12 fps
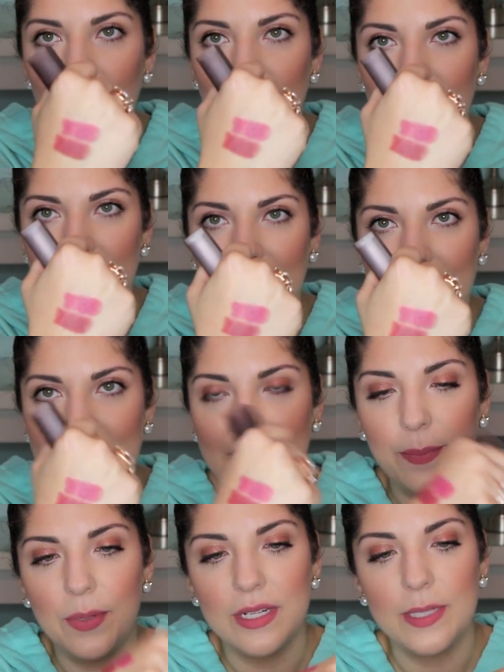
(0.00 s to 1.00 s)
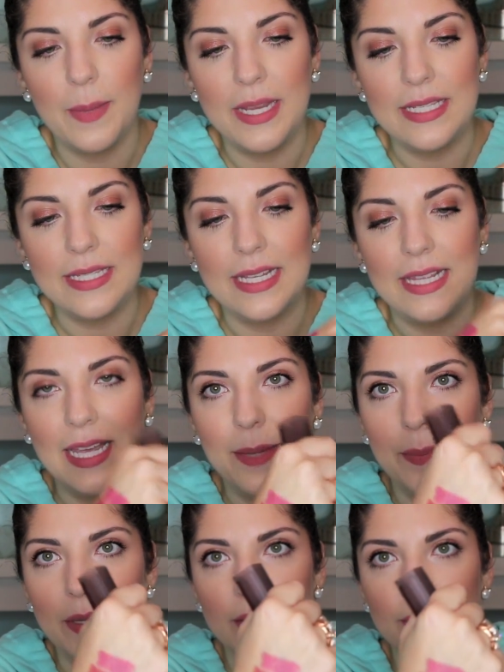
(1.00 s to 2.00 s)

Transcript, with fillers: which is that deeper spicy lip.